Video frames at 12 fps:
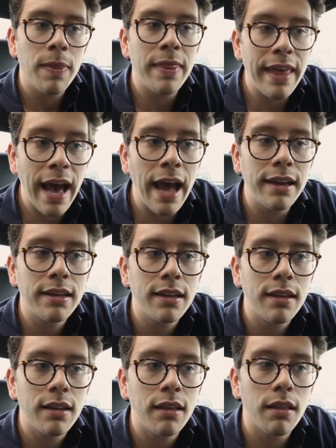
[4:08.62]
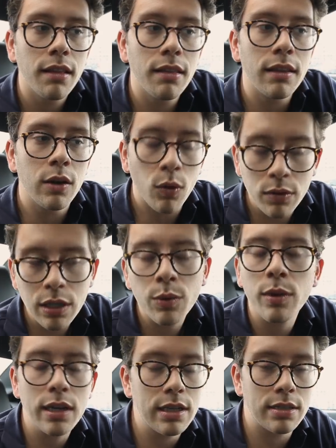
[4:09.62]
that the only
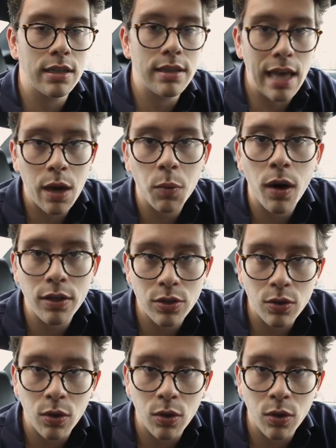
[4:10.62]
reason that that watch